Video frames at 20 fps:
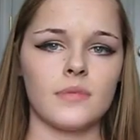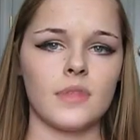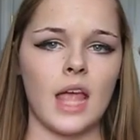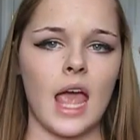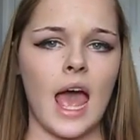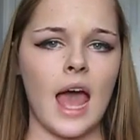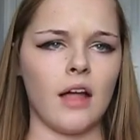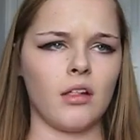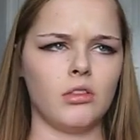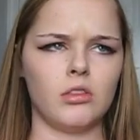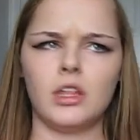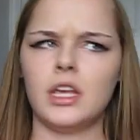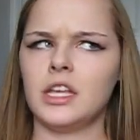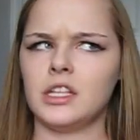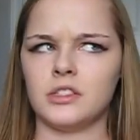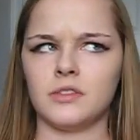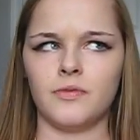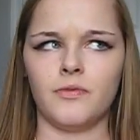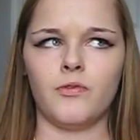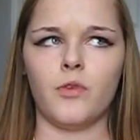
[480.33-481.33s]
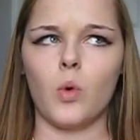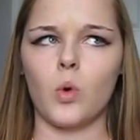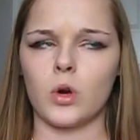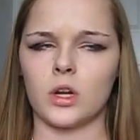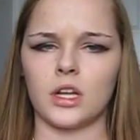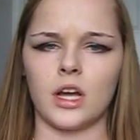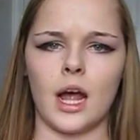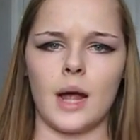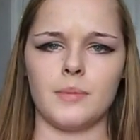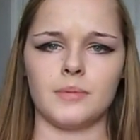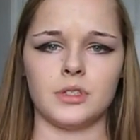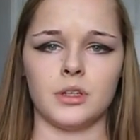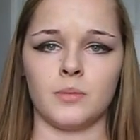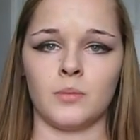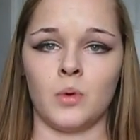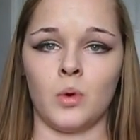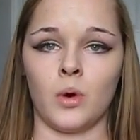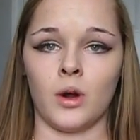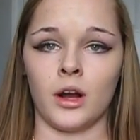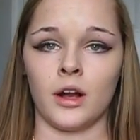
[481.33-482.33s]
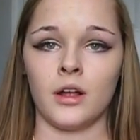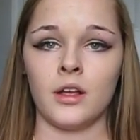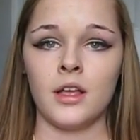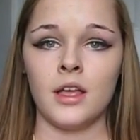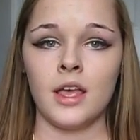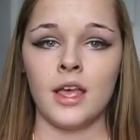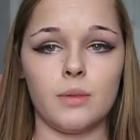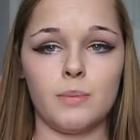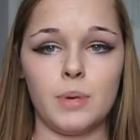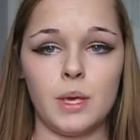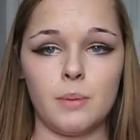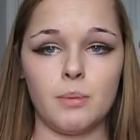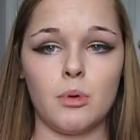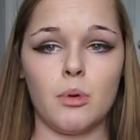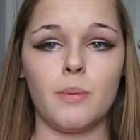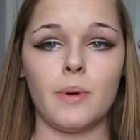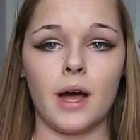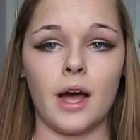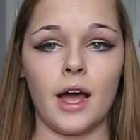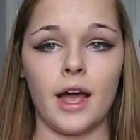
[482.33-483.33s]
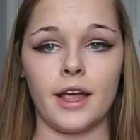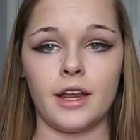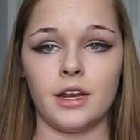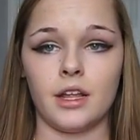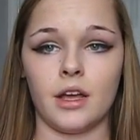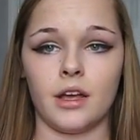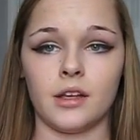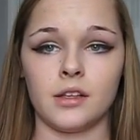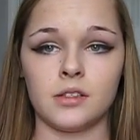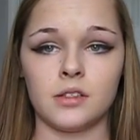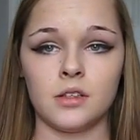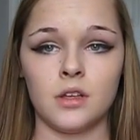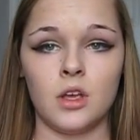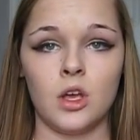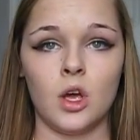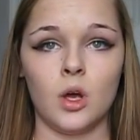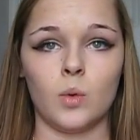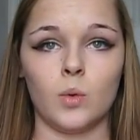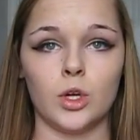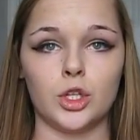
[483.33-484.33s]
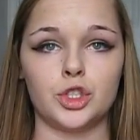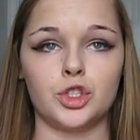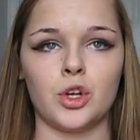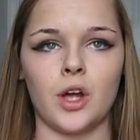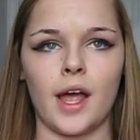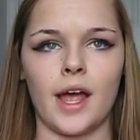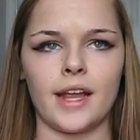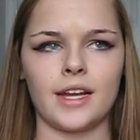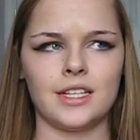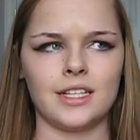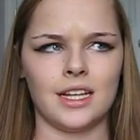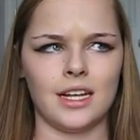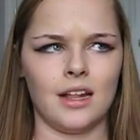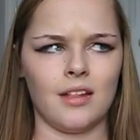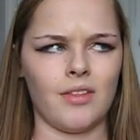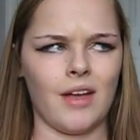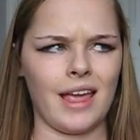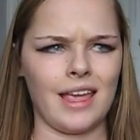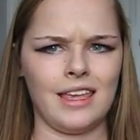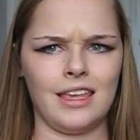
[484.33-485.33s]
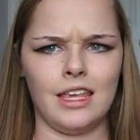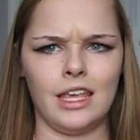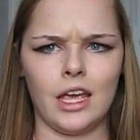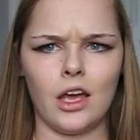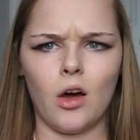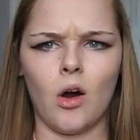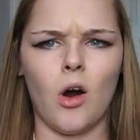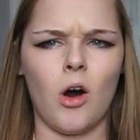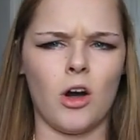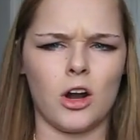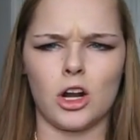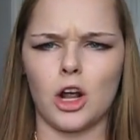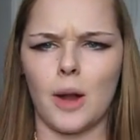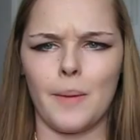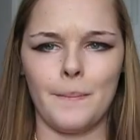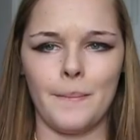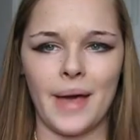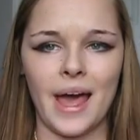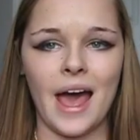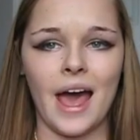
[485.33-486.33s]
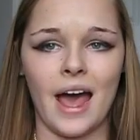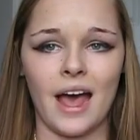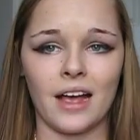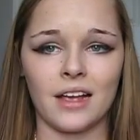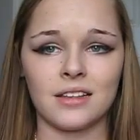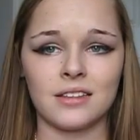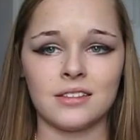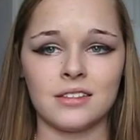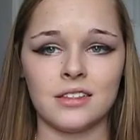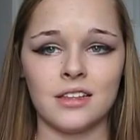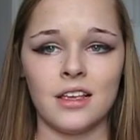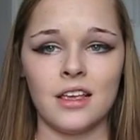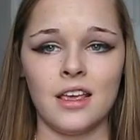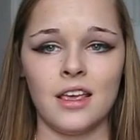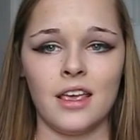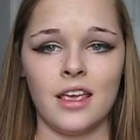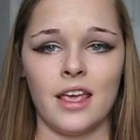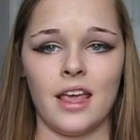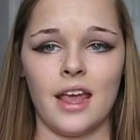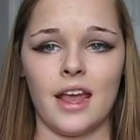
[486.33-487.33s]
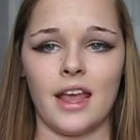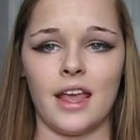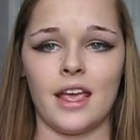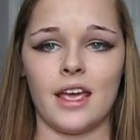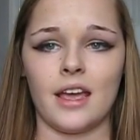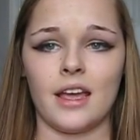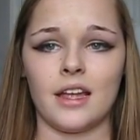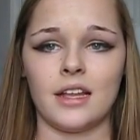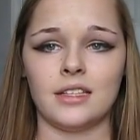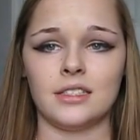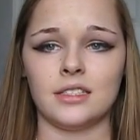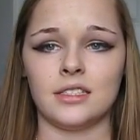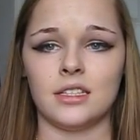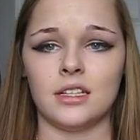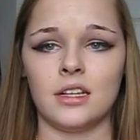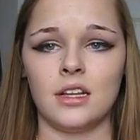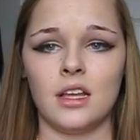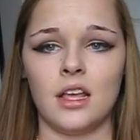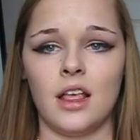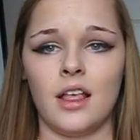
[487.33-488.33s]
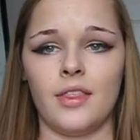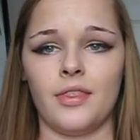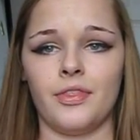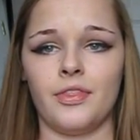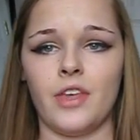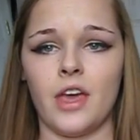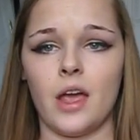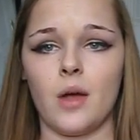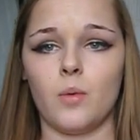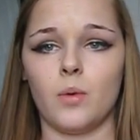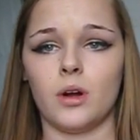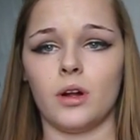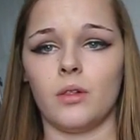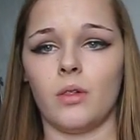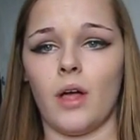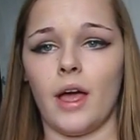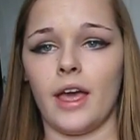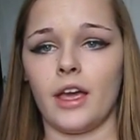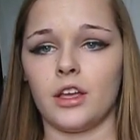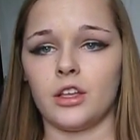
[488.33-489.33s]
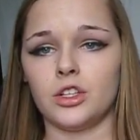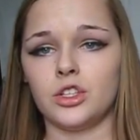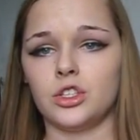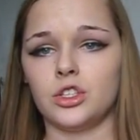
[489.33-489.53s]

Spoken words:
at least 4 times or more. The people behind us were trying to like get on our backs, and they were like